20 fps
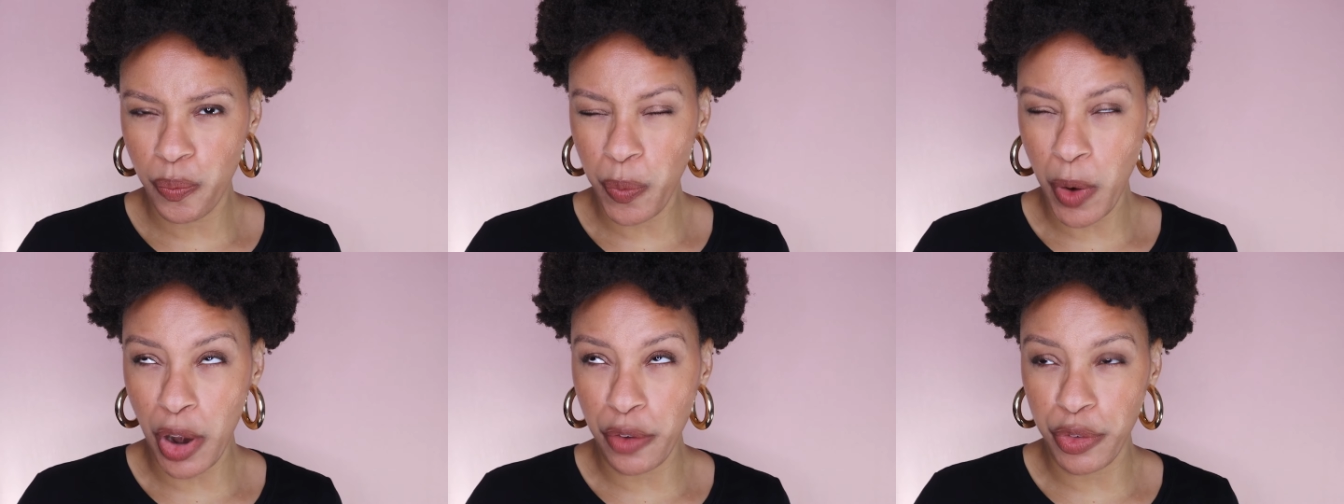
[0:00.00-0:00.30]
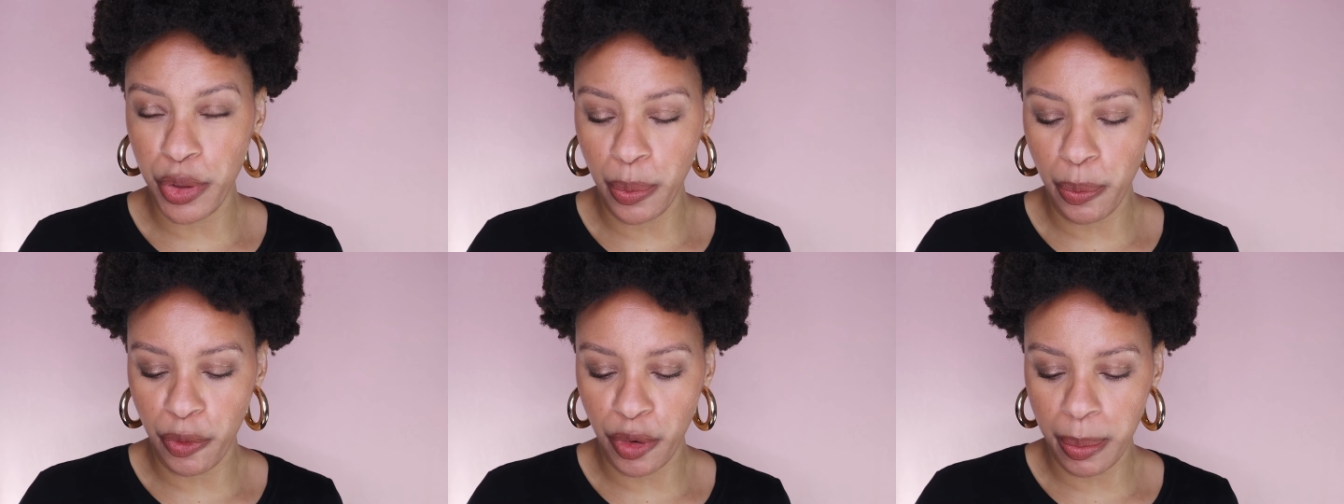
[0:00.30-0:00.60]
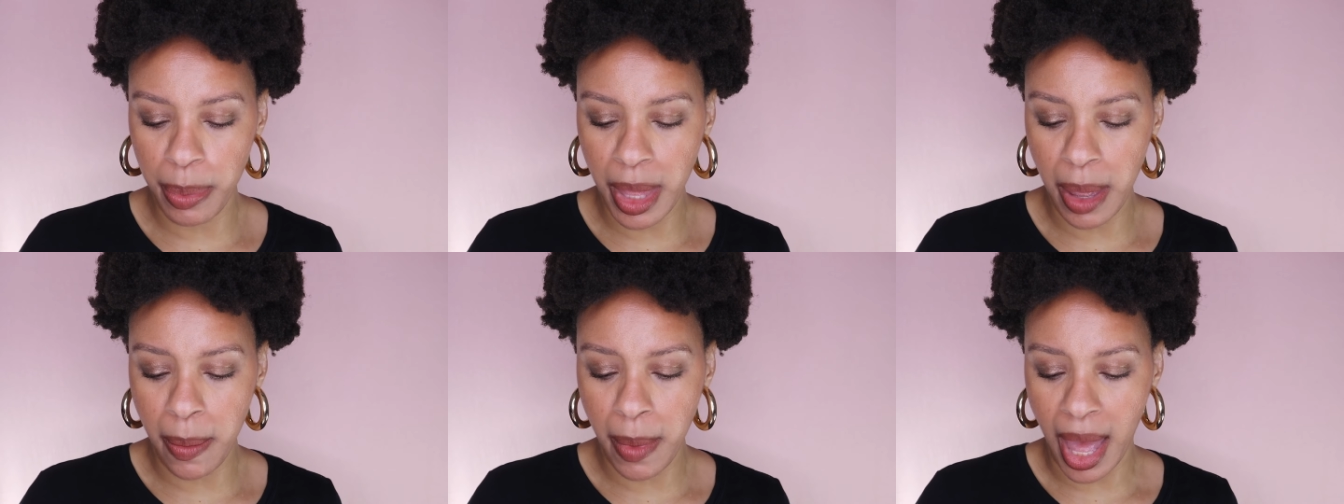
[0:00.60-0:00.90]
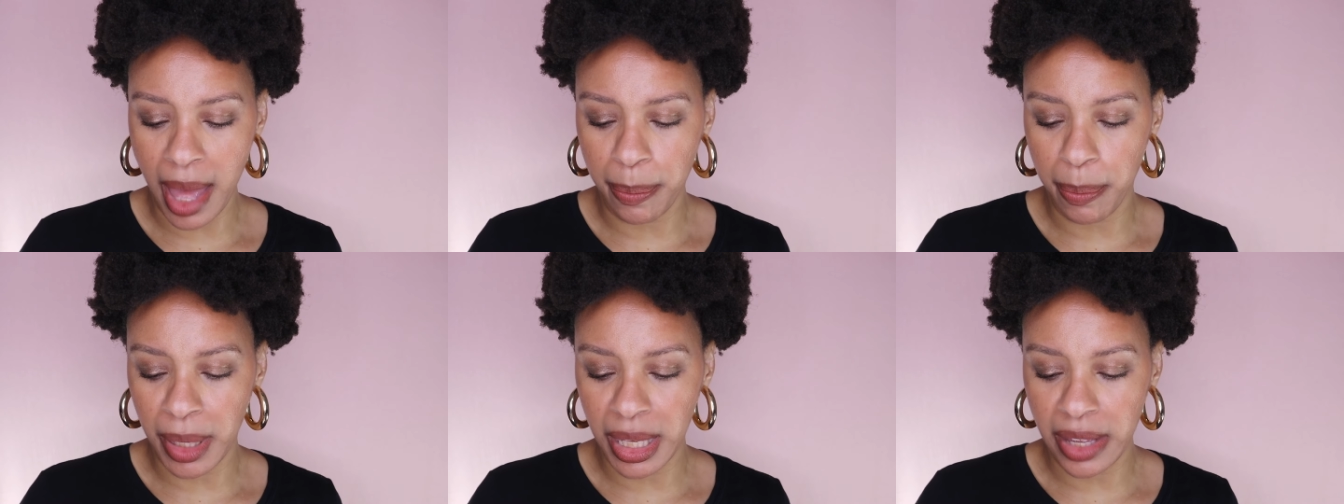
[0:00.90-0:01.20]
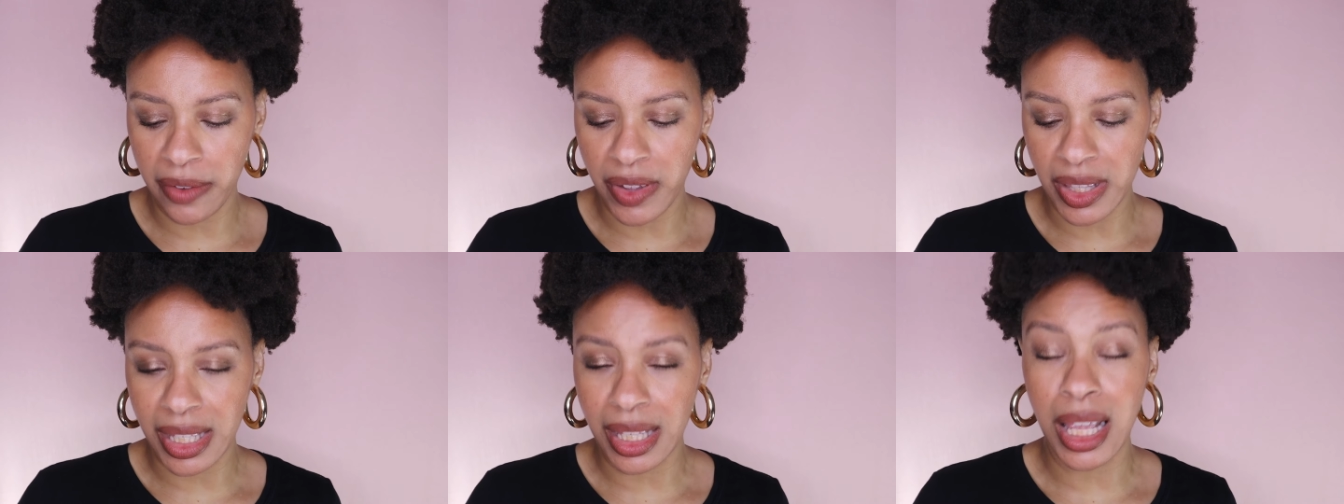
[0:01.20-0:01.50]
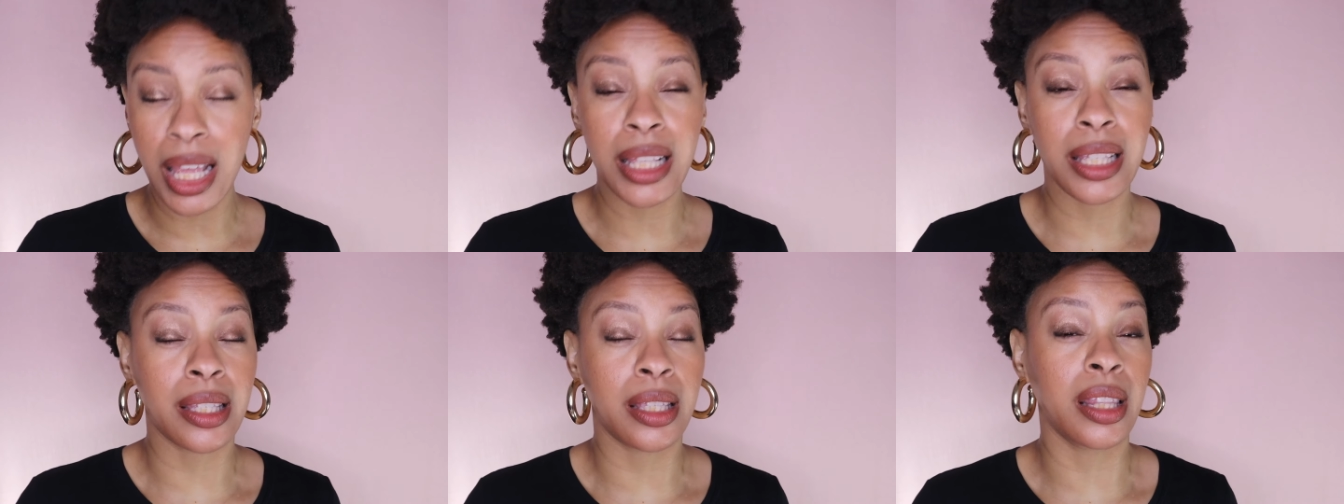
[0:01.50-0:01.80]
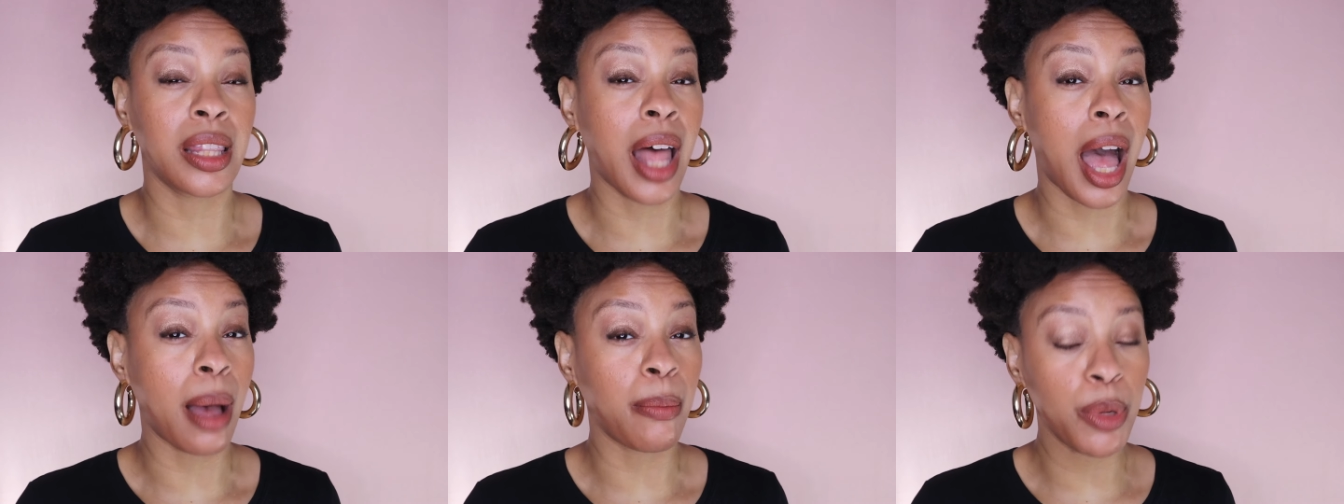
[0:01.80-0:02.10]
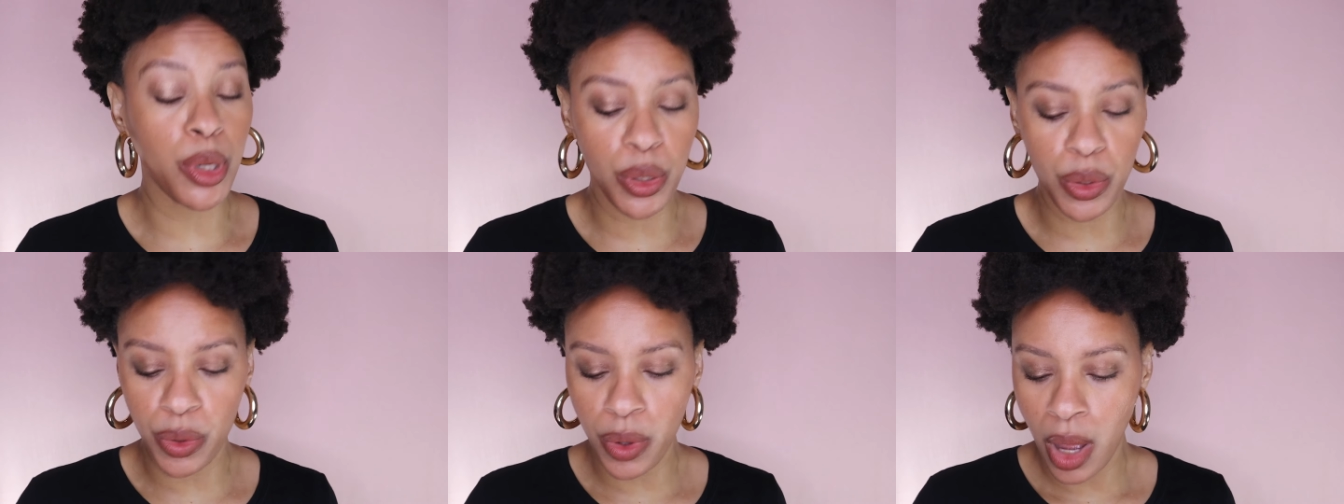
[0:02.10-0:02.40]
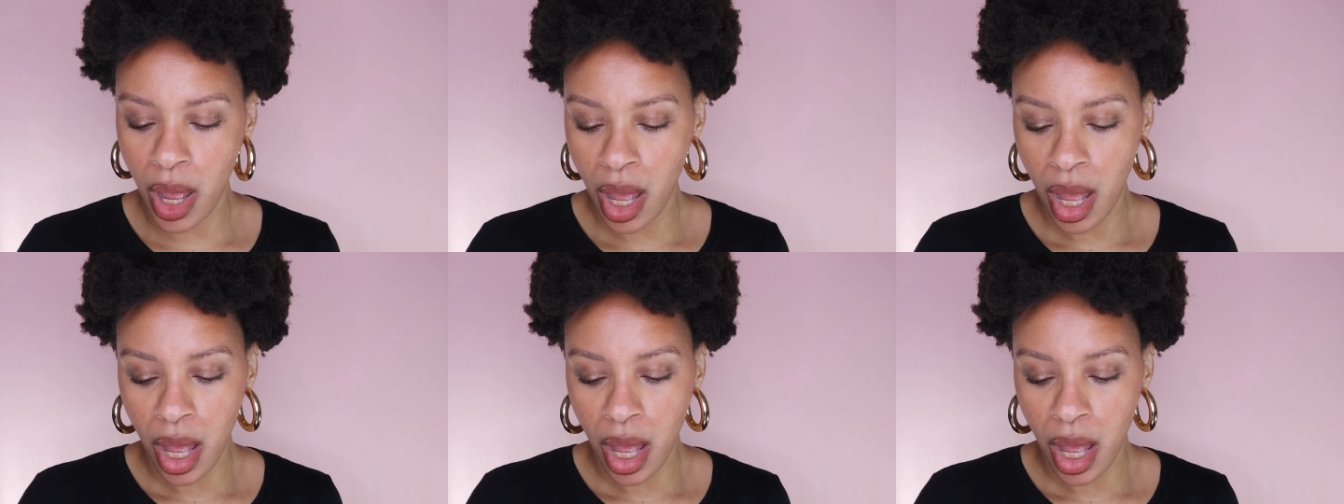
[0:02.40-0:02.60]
perfume from them. I believe it's Lamu,